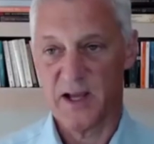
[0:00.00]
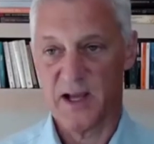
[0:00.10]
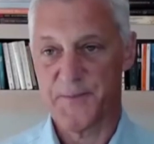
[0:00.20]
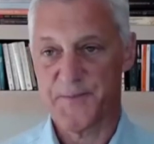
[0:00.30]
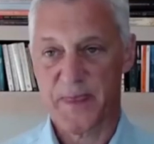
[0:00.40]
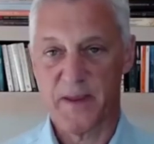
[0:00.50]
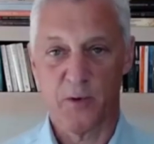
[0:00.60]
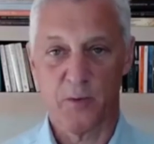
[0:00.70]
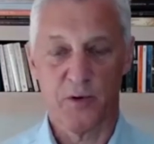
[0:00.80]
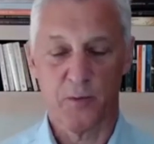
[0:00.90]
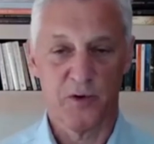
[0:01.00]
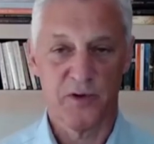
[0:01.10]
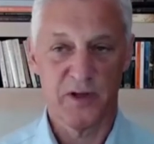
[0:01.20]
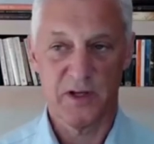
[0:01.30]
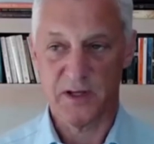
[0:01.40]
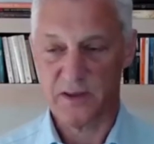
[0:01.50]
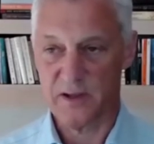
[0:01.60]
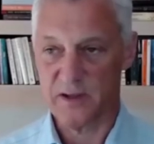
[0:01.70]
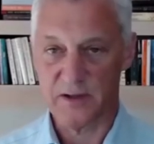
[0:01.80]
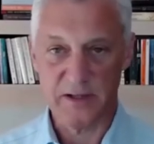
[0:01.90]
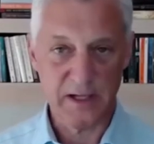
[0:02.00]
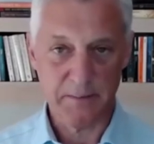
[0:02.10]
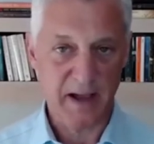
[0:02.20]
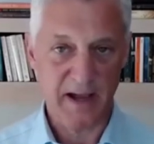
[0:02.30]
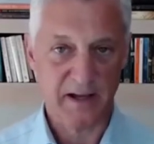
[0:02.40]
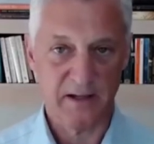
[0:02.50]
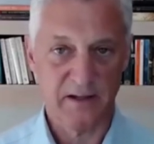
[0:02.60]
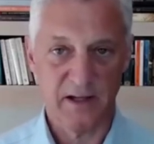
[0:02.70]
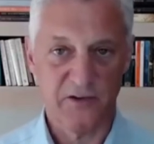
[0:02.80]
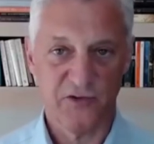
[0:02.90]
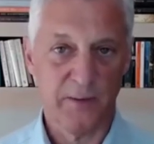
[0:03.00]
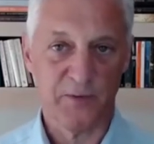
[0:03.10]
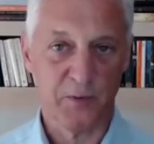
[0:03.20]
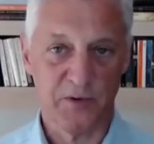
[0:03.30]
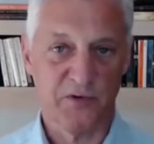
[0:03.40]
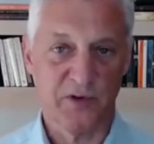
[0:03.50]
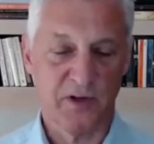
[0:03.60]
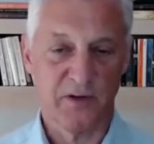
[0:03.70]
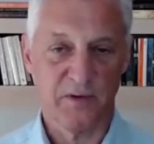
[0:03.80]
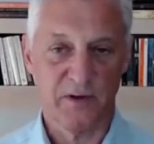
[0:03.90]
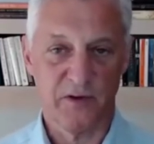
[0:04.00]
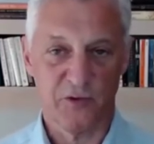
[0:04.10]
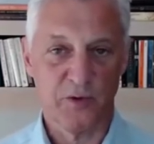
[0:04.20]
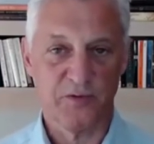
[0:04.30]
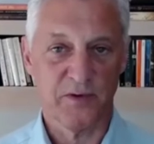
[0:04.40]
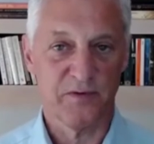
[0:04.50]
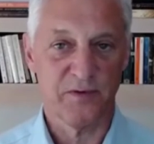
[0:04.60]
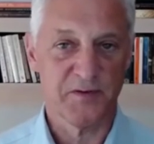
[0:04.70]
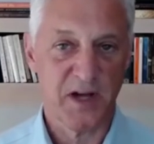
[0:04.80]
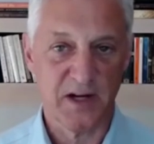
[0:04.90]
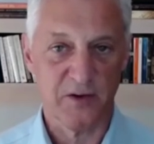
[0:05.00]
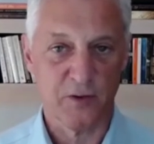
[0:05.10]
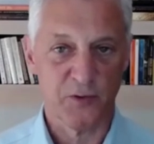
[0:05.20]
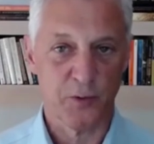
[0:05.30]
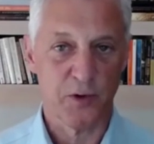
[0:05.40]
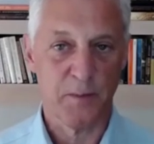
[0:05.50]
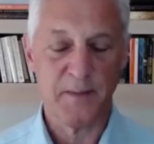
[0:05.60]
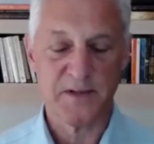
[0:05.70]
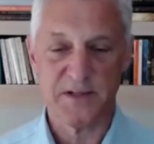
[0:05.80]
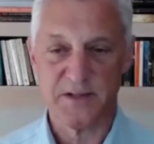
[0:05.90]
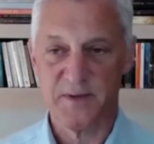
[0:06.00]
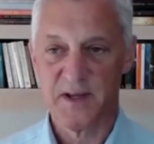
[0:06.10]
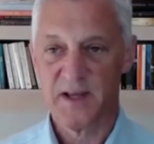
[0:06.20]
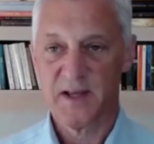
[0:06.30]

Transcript: Uh, we're, we're the, the, the, leading bank in, in CIPS, which is the, the, the SWIFT of, of China, the cross-border payment system.